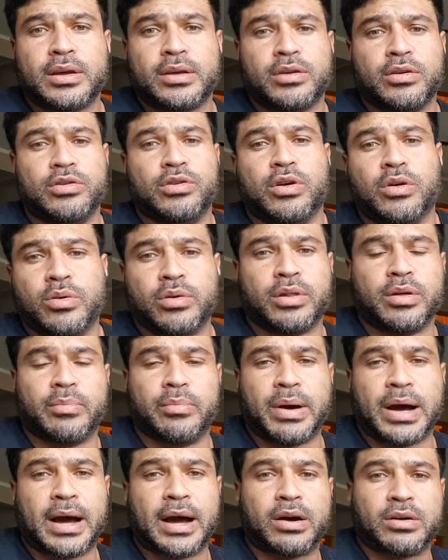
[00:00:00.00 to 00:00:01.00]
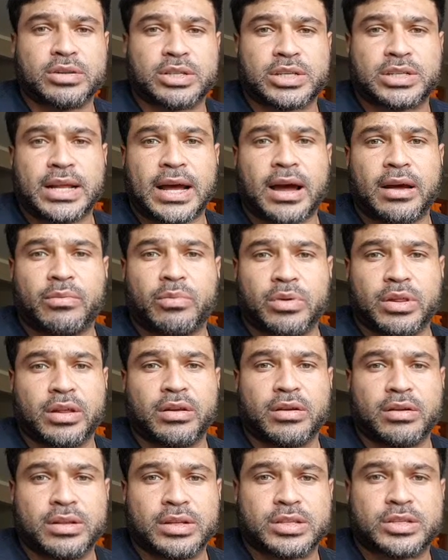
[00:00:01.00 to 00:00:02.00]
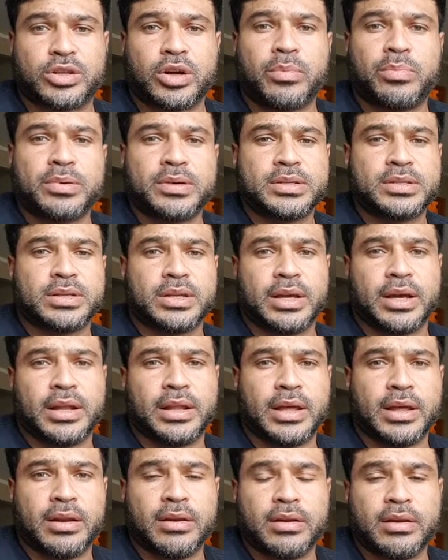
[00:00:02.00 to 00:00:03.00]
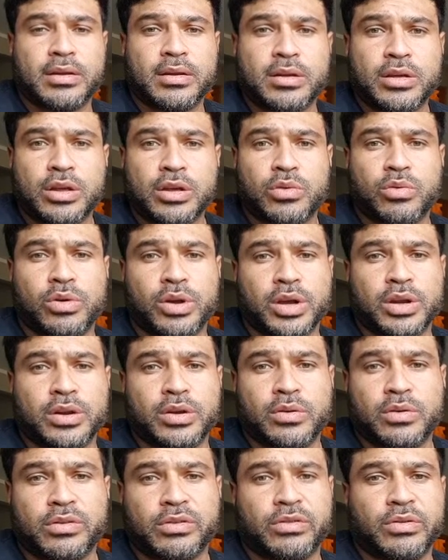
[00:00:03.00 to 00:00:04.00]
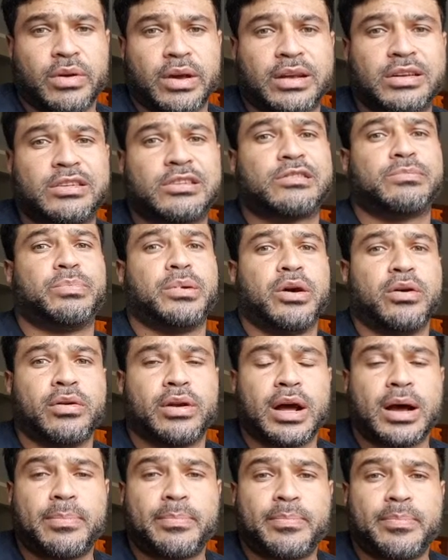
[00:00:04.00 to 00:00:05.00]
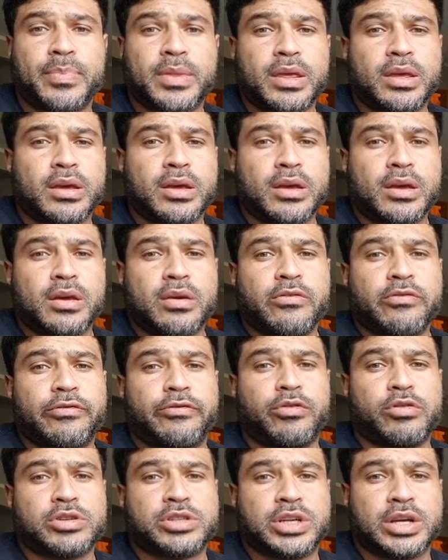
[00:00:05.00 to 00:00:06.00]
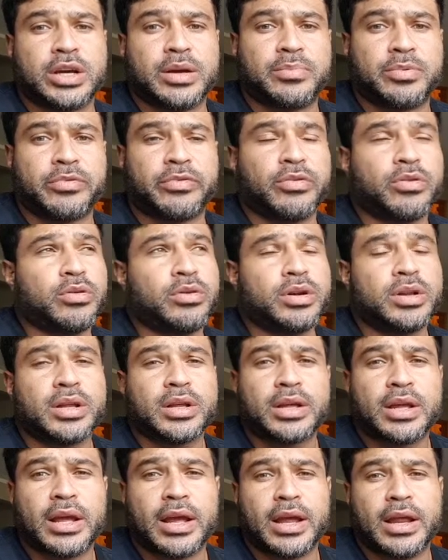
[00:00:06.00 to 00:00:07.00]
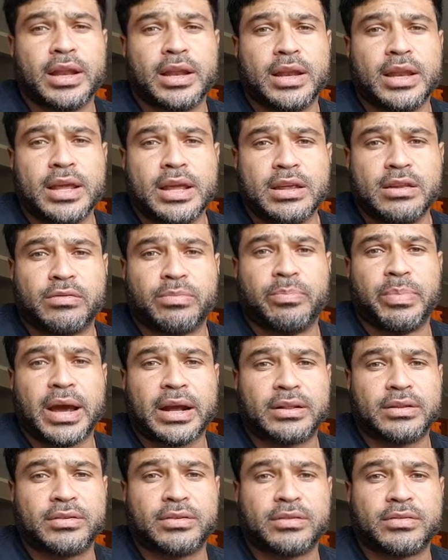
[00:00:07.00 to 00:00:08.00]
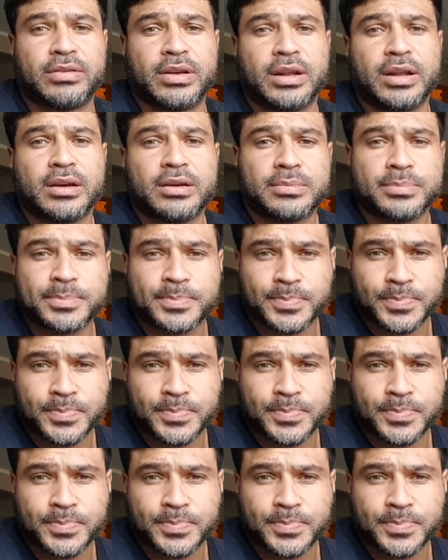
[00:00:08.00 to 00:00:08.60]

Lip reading: You lower the bar or start with it on the stoppers, and then what you do is you explode up, force your hips forward and knees back to the center,